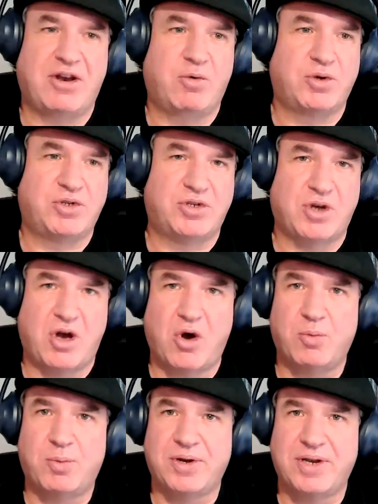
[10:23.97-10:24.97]
I want you to
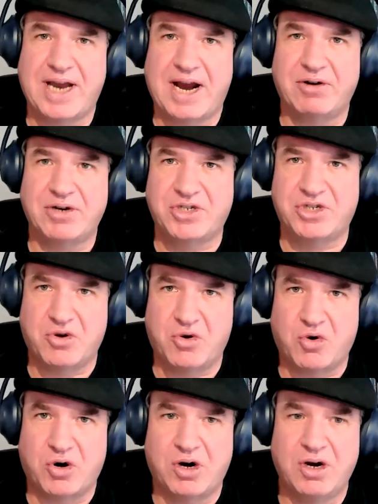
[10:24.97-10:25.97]
open the garage
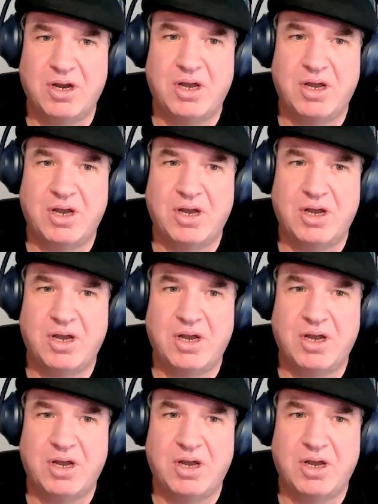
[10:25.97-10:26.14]
door